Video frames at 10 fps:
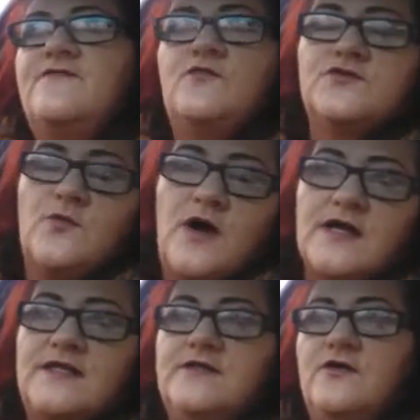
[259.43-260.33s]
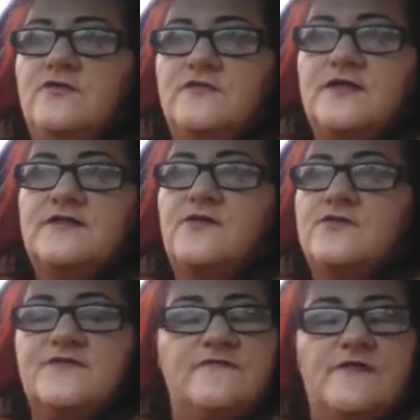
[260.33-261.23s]
if it was widely known that there
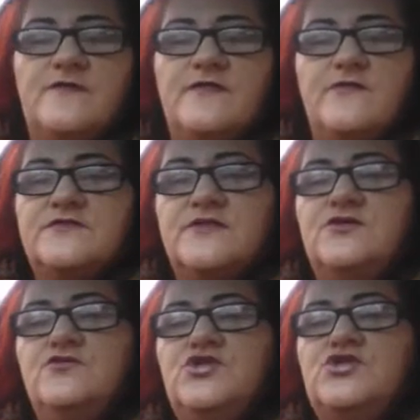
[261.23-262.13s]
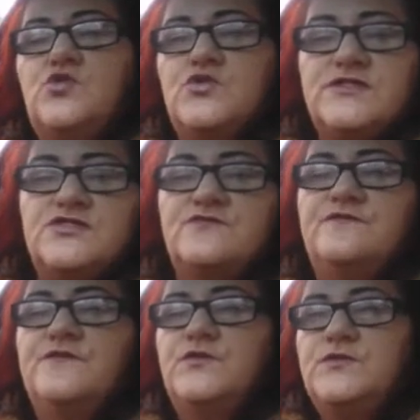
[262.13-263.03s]
was a there was a huge shortage of
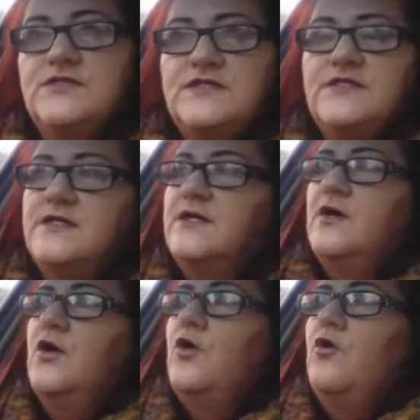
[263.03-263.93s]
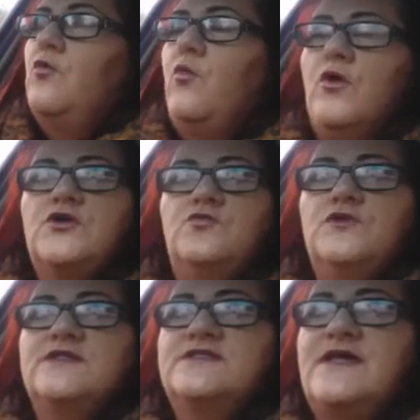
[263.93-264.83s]
food. What
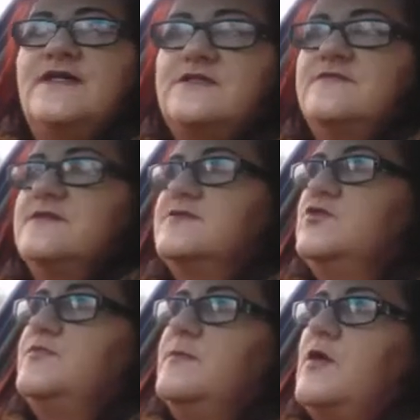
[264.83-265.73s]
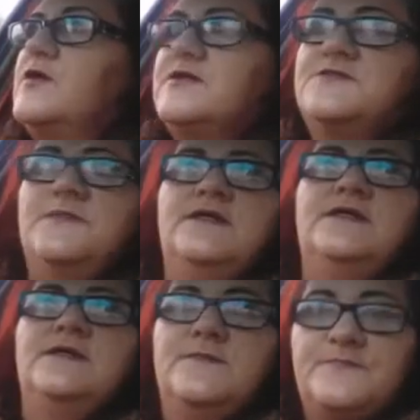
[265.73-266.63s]
would the state of the supermarkets
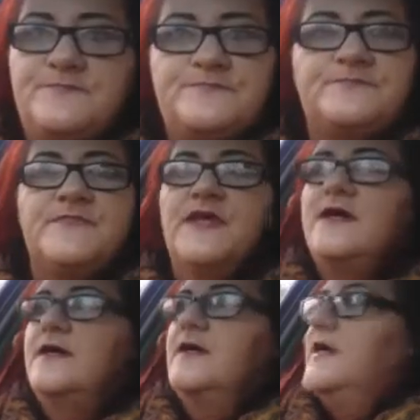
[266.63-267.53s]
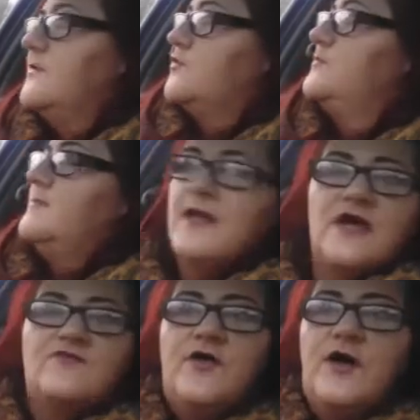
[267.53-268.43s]
be? it would be Black